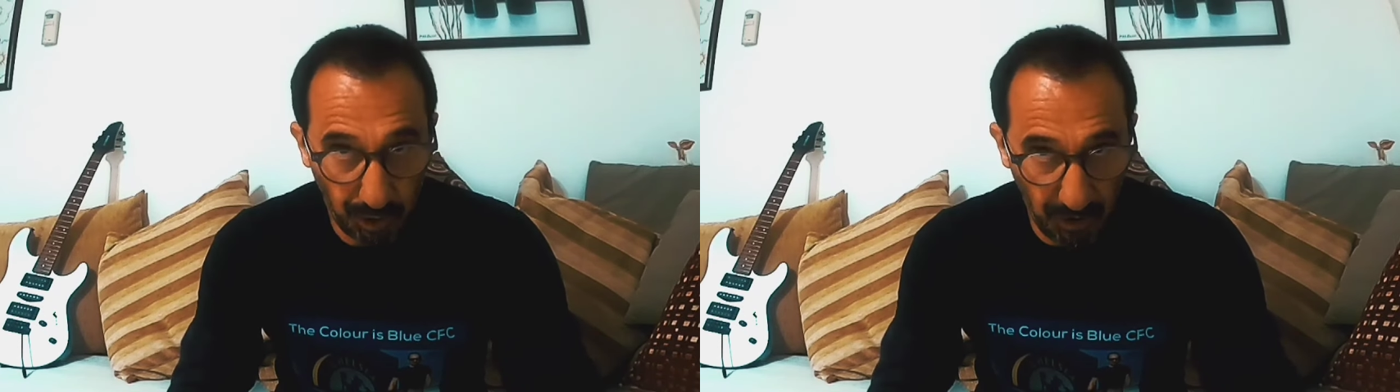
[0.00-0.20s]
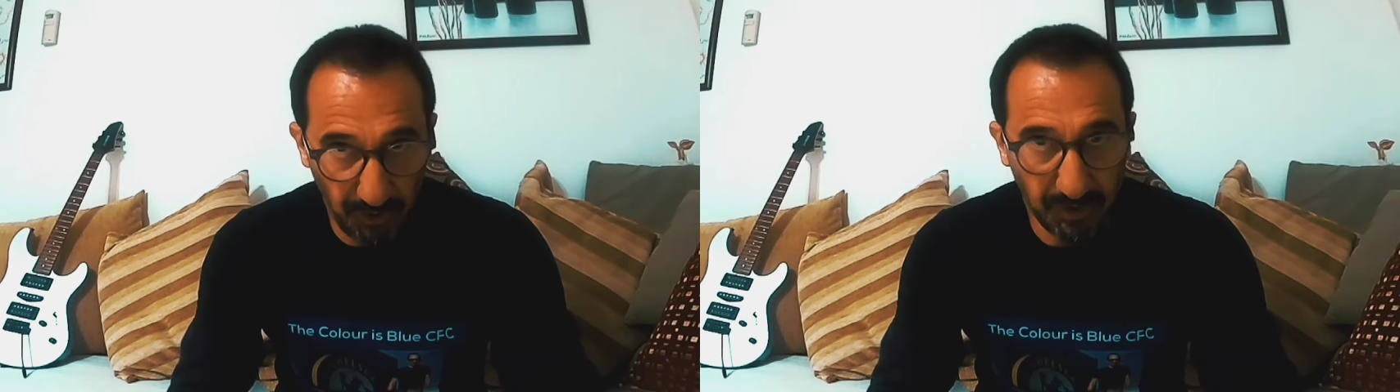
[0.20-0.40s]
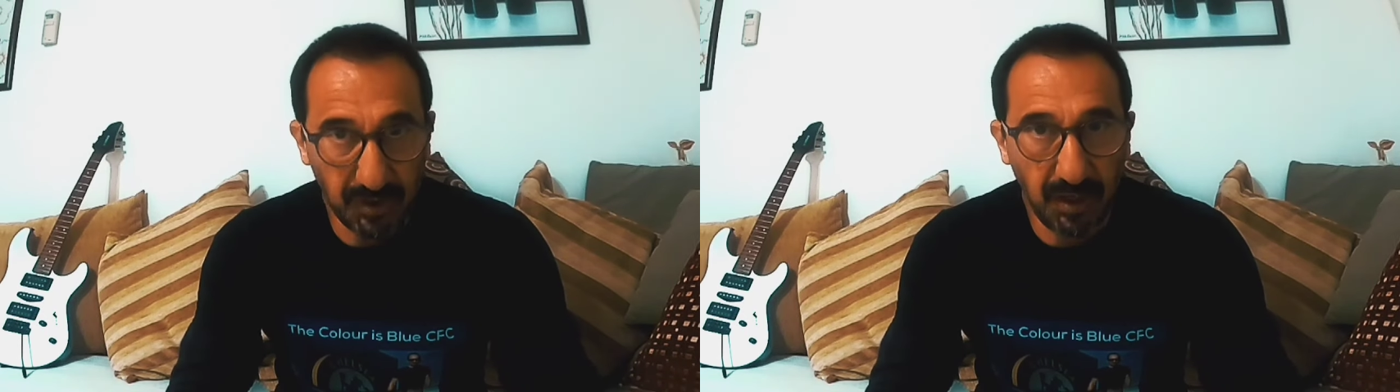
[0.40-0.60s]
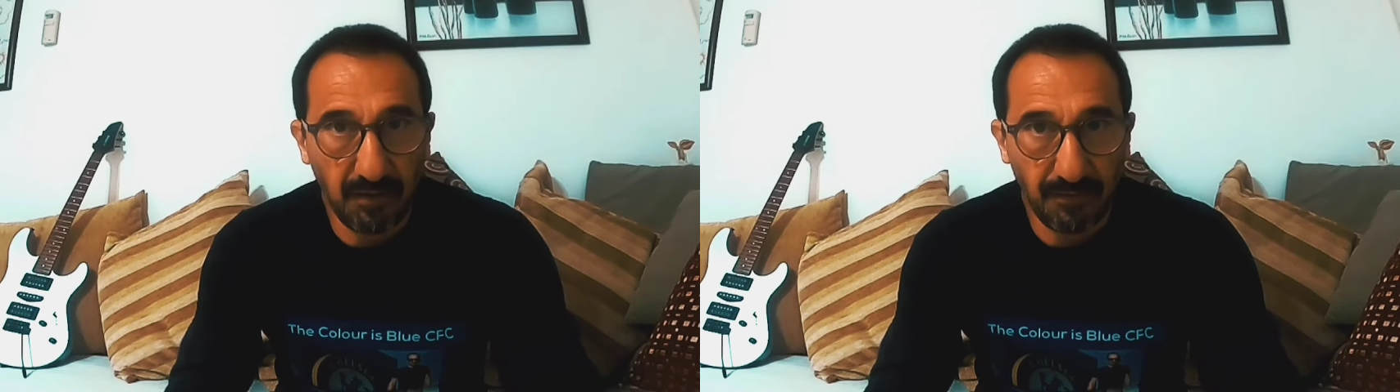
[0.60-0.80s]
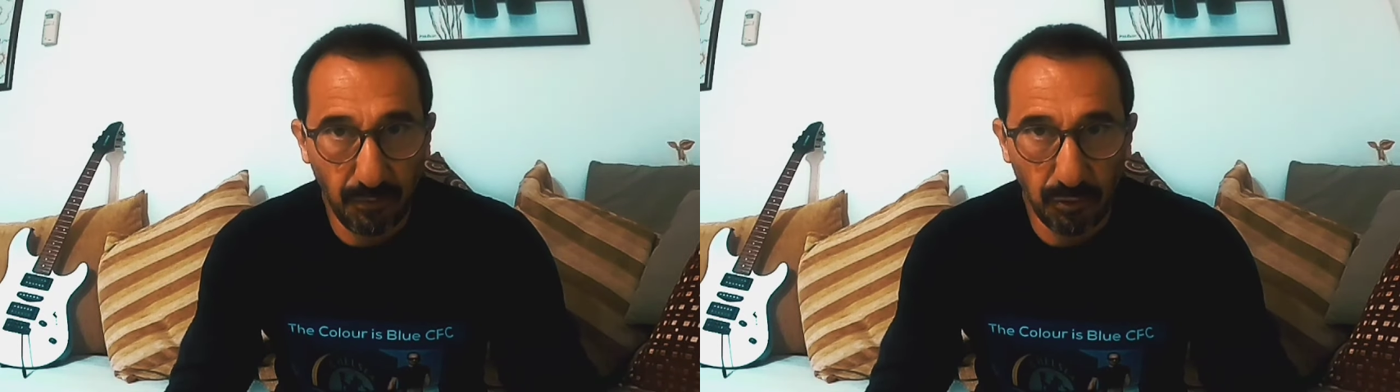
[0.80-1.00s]

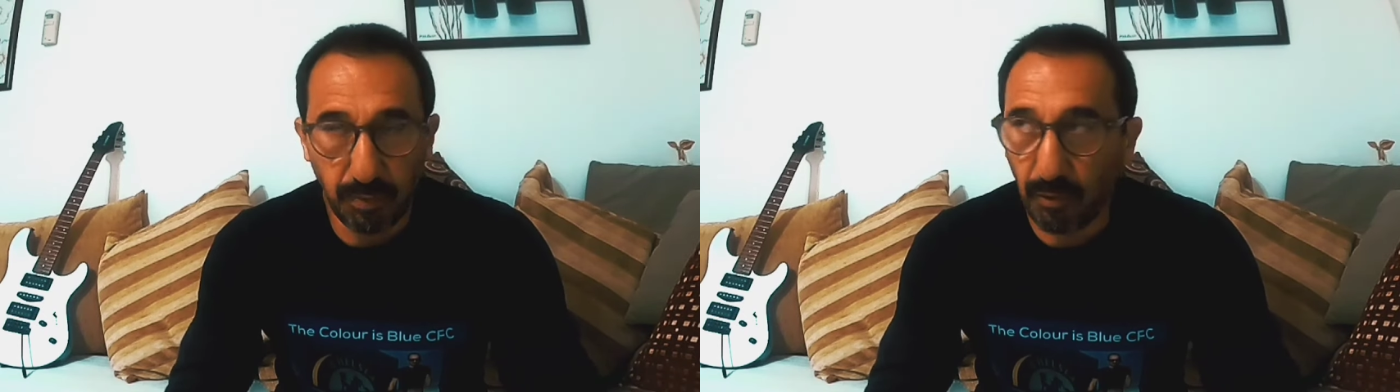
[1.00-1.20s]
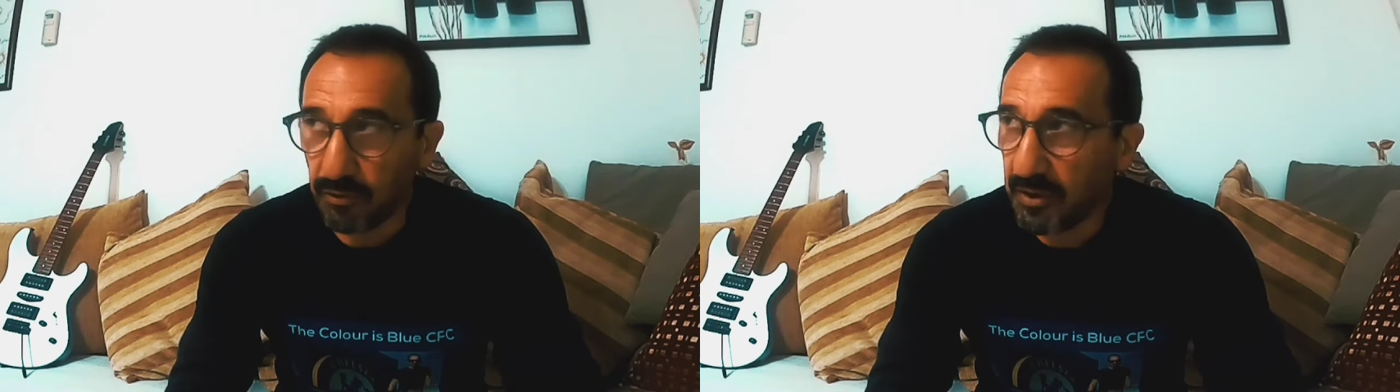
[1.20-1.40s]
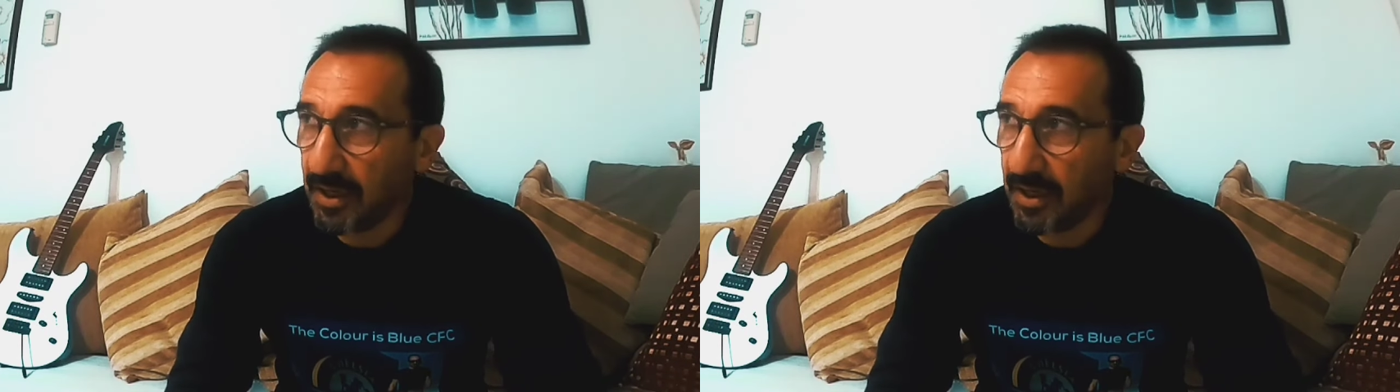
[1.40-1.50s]
Chelsea Football